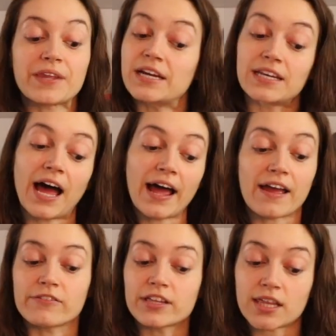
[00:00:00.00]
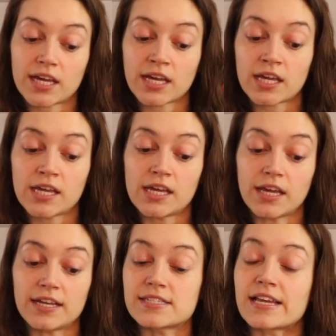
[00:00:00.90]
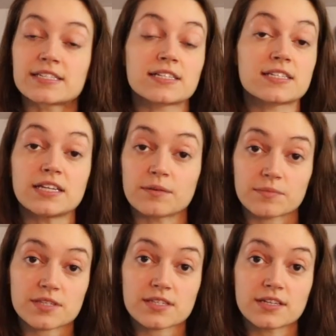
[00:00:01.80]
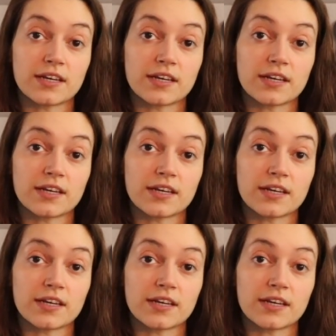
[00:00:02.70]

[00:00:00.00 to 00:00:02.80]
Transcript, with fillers: not everything is as it seems.